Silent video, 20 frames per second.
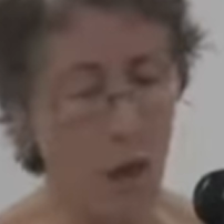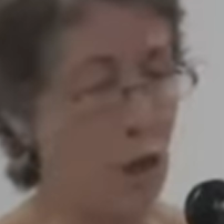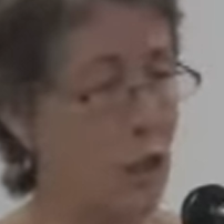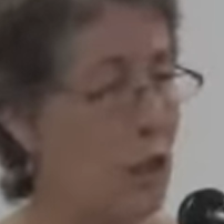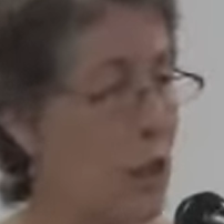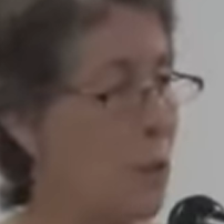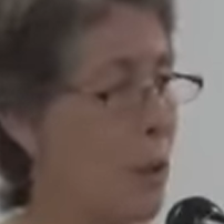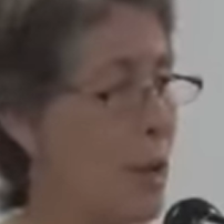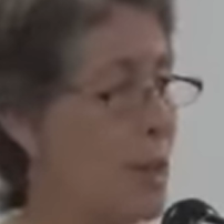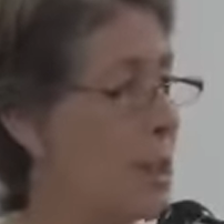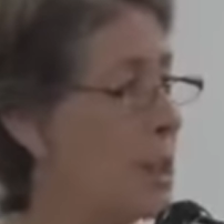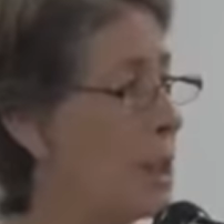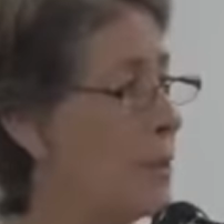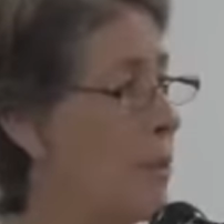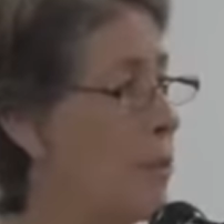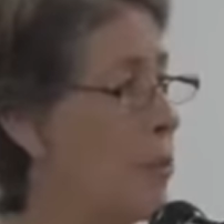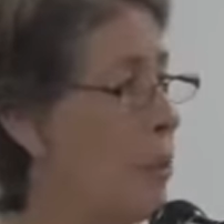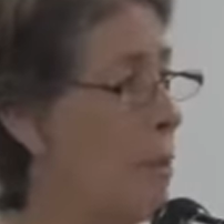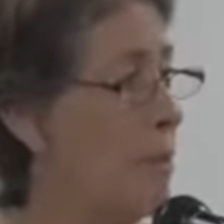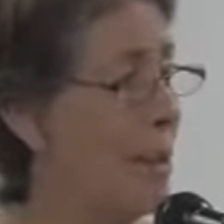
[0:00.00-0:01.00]
consequences
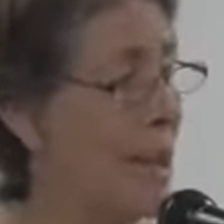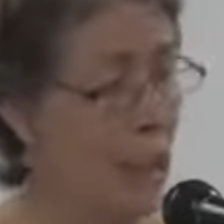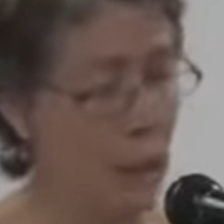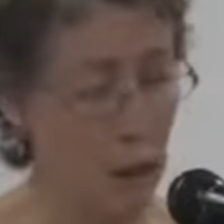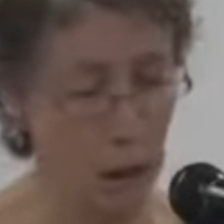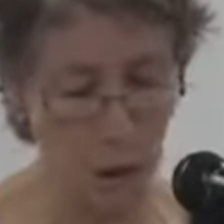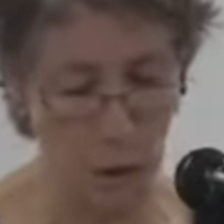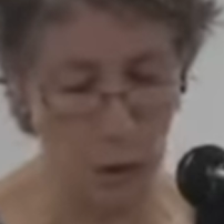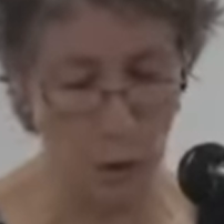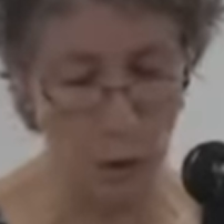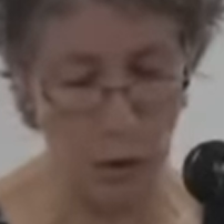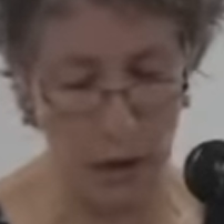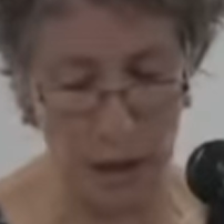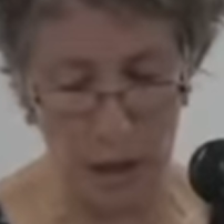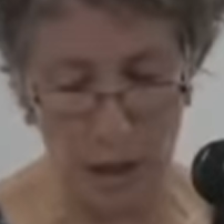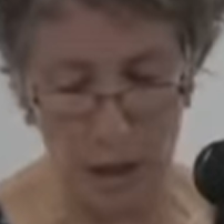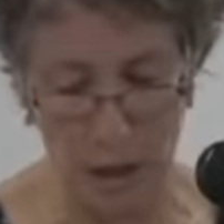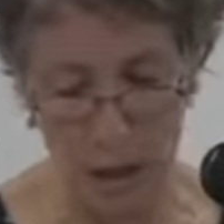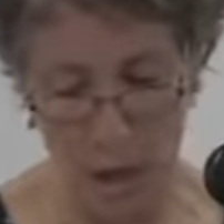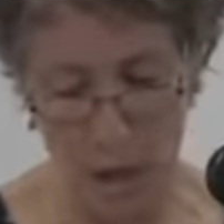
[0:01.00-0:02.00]
for women and
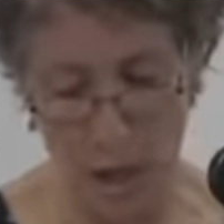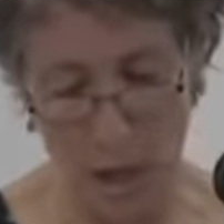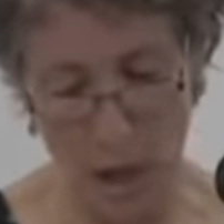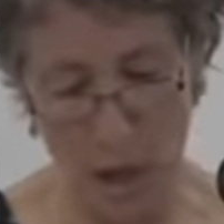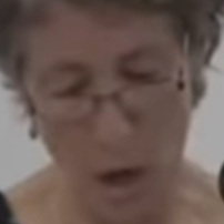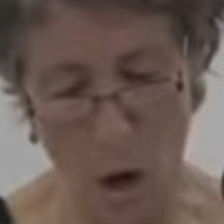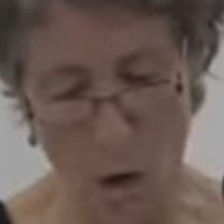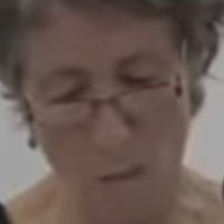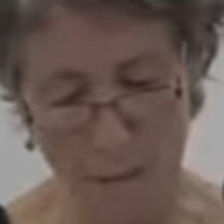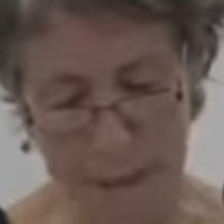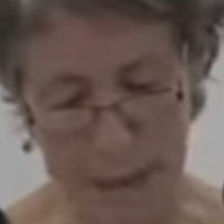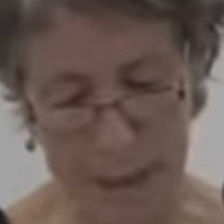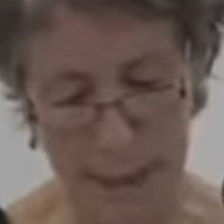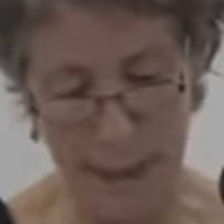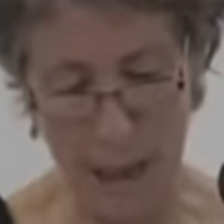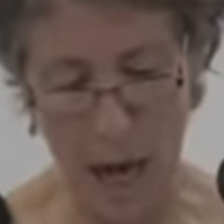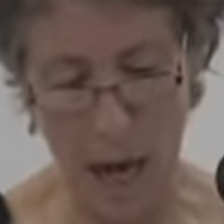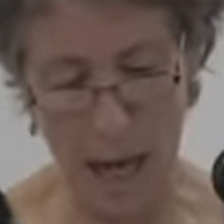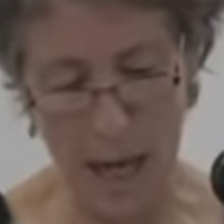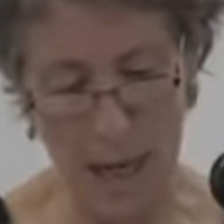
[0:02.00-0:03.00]
children of a
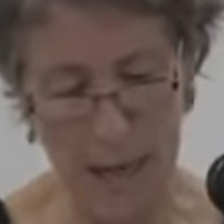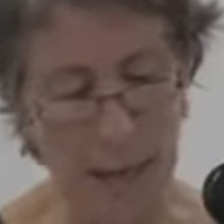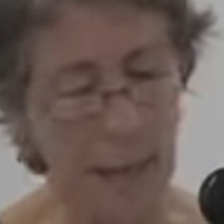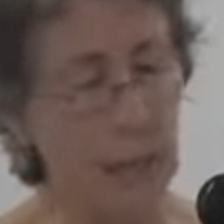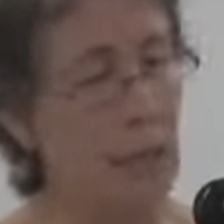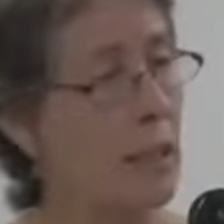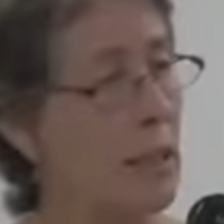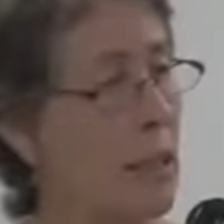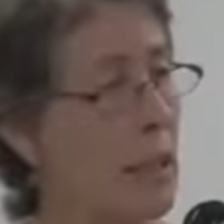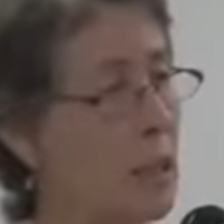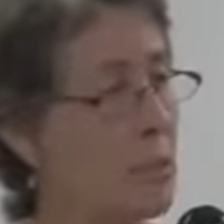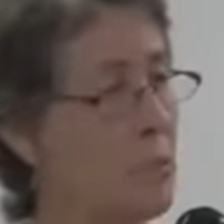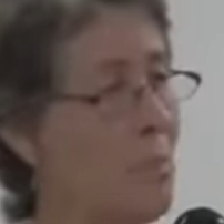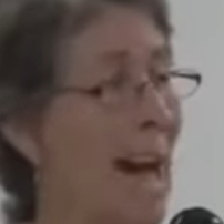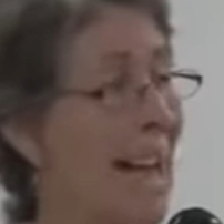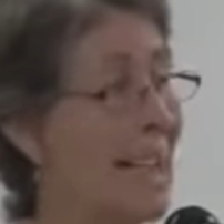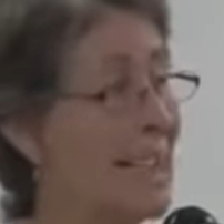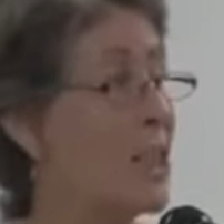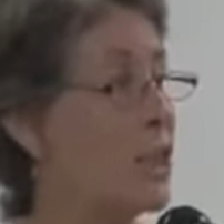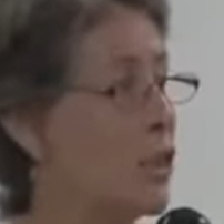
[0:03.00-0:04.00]
society that's
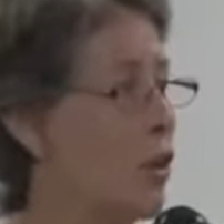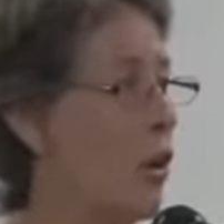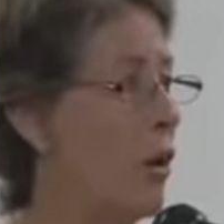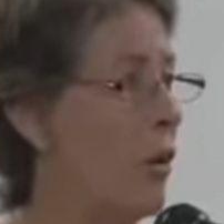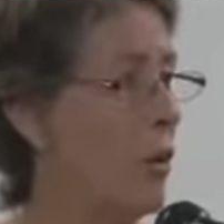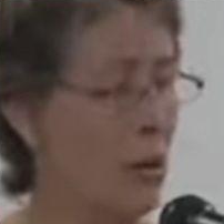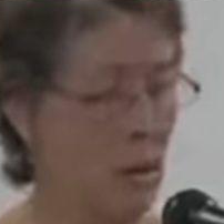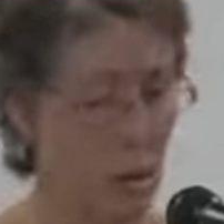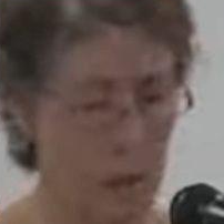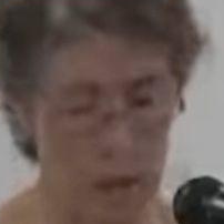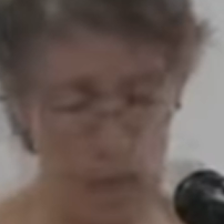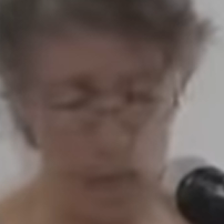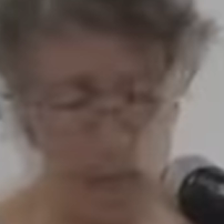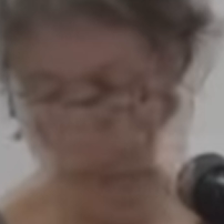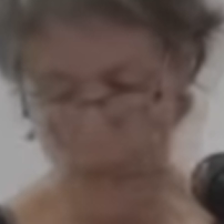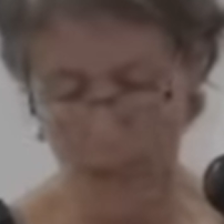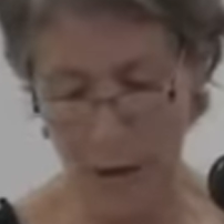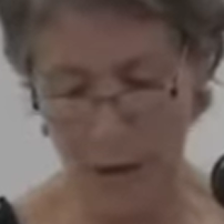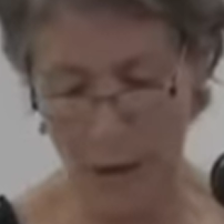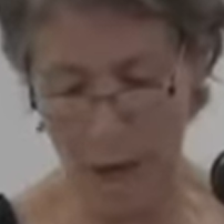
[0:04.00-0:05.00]
based on
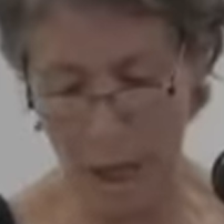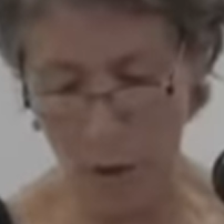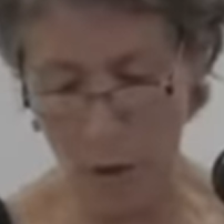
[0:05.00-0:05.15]
gender